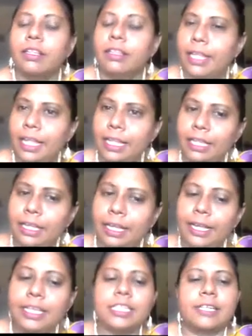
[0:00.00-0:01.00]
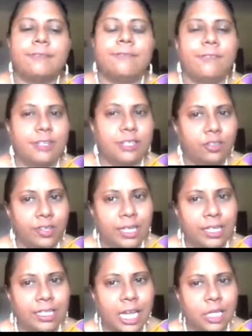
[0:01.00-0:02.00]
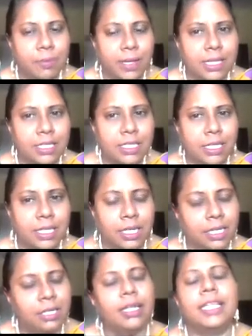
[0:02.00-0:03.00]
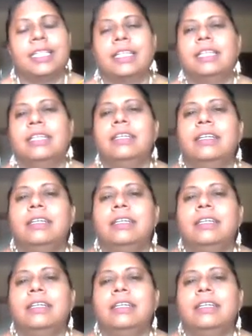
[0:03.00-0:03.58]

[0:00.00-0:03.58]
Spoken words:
Then it first reading takes place here in the